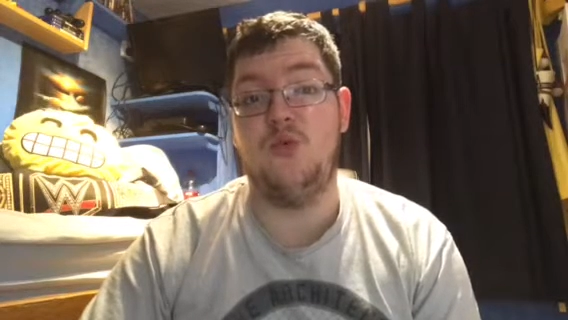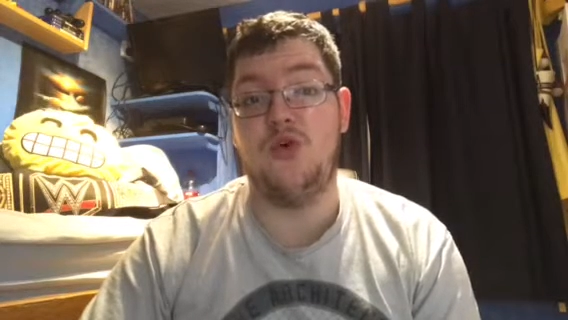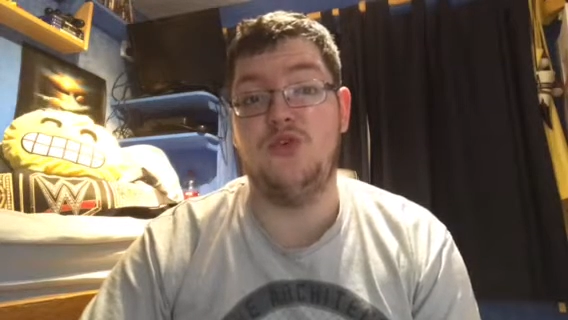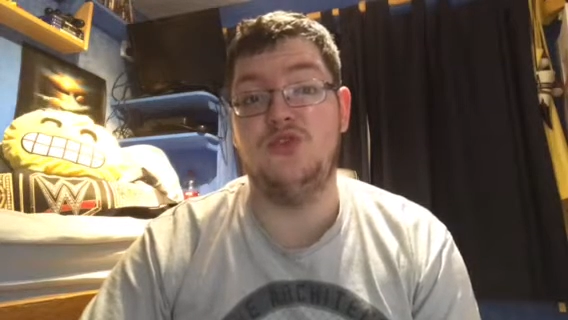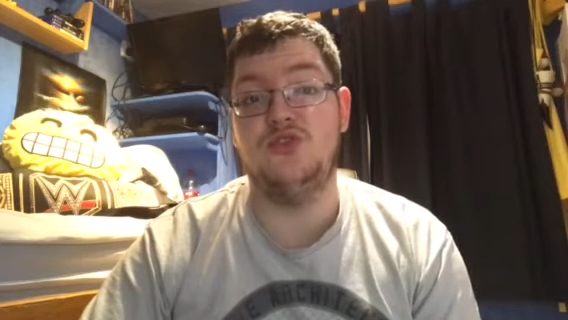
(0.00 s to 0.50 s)

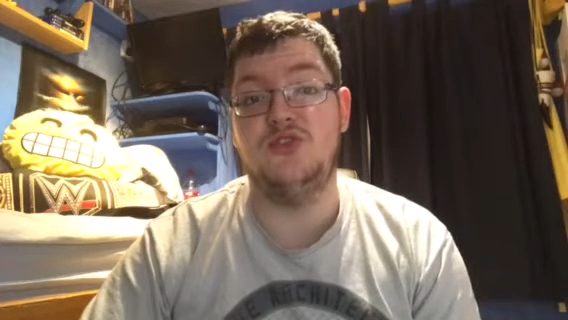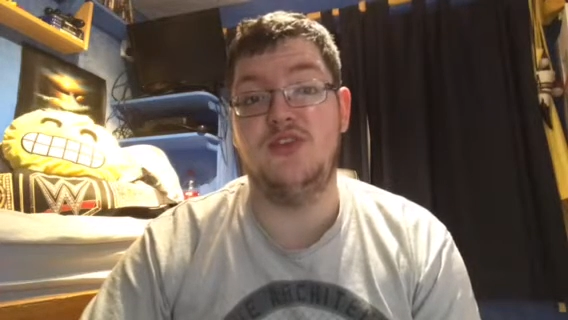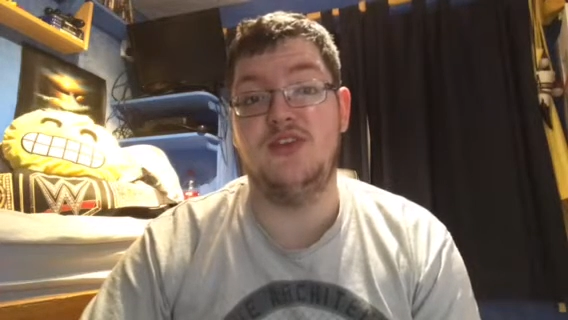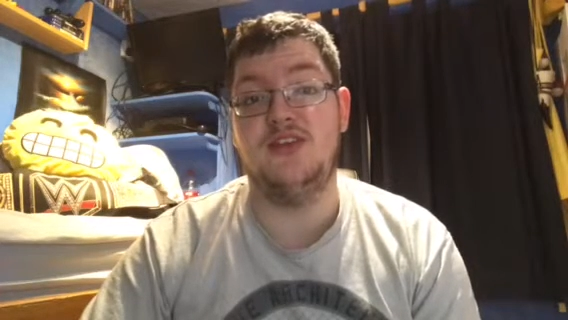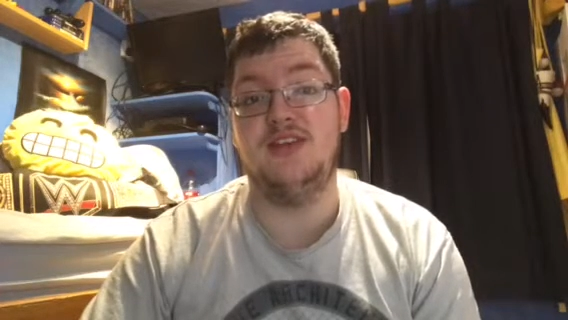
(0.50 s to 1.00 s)

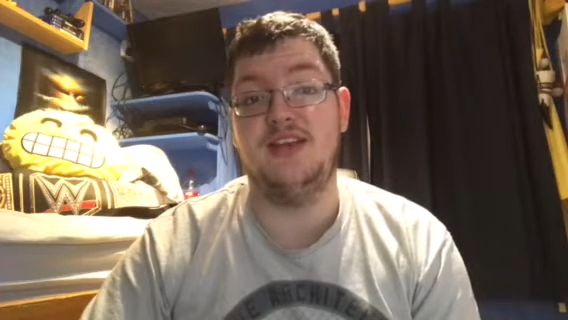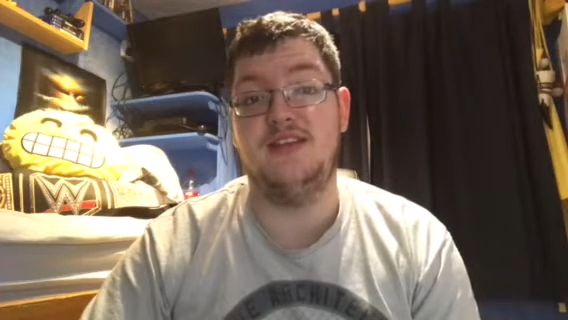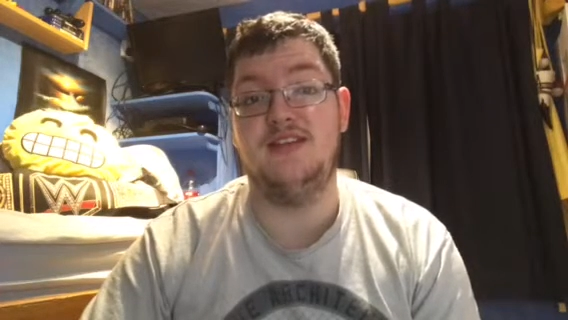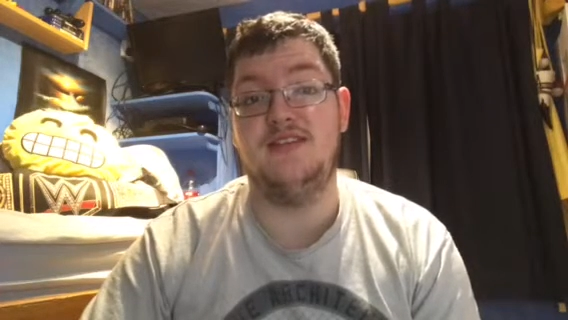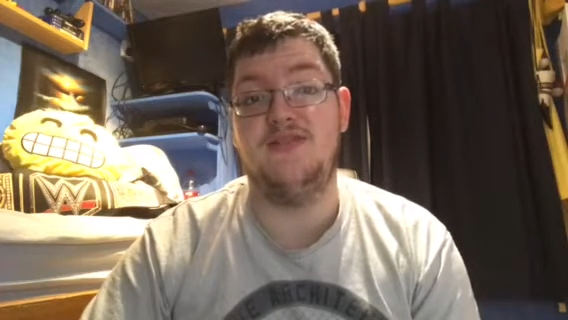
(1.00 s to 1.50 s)

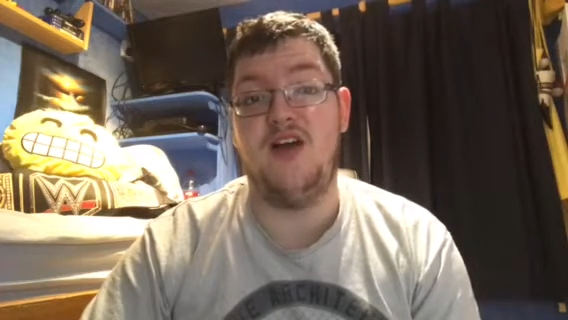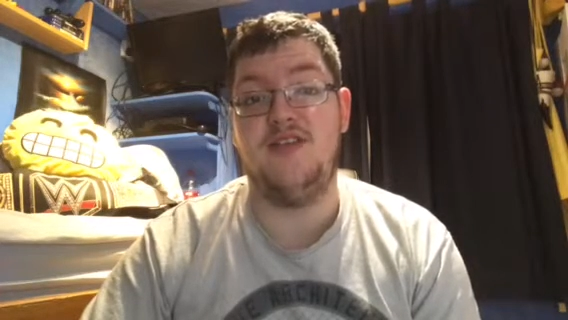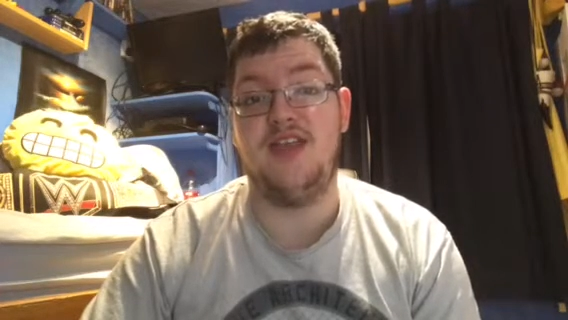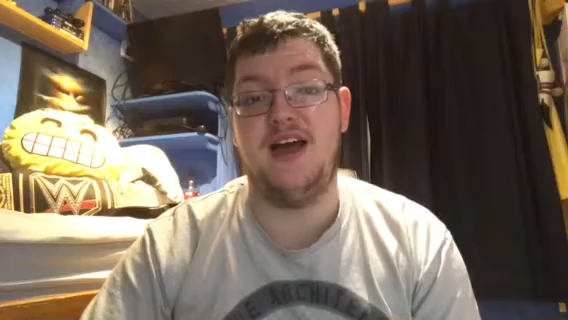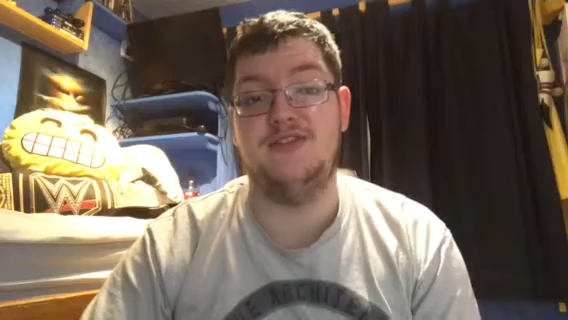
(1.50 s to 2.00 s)

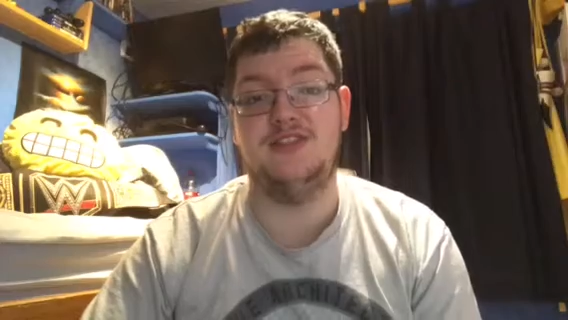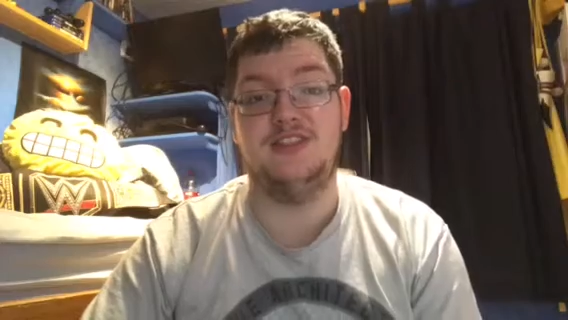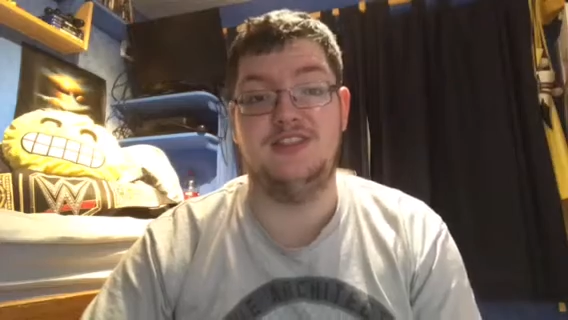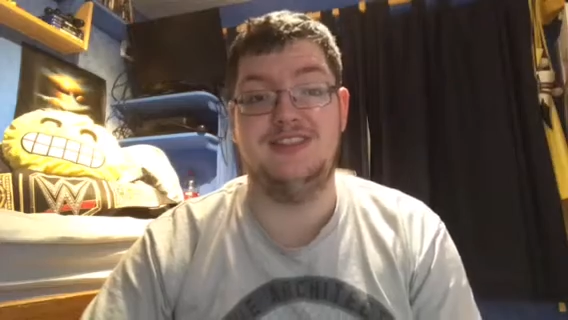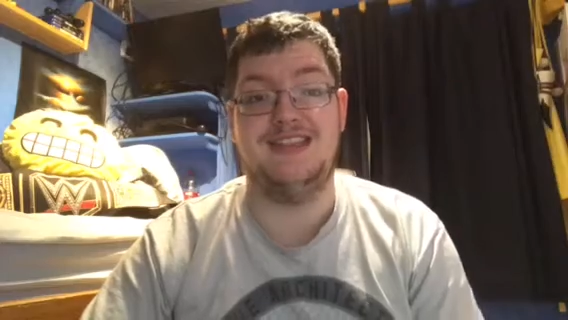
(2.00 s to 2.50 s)

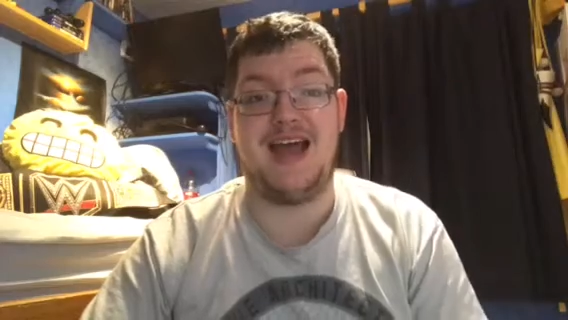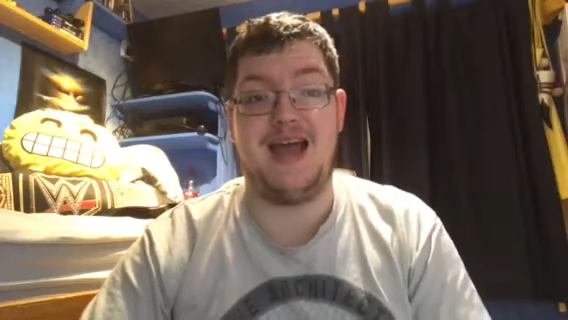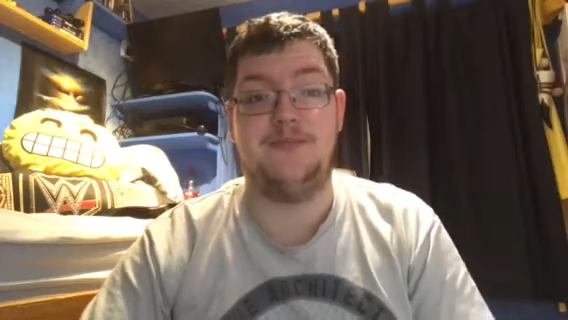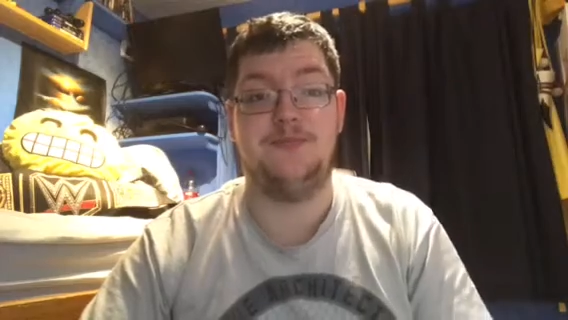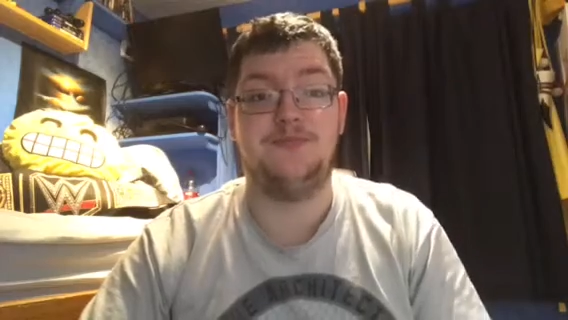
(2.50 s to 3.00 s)
135,000.
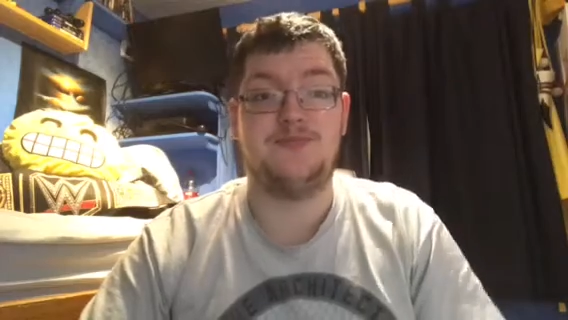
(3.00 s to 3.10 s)
Damn.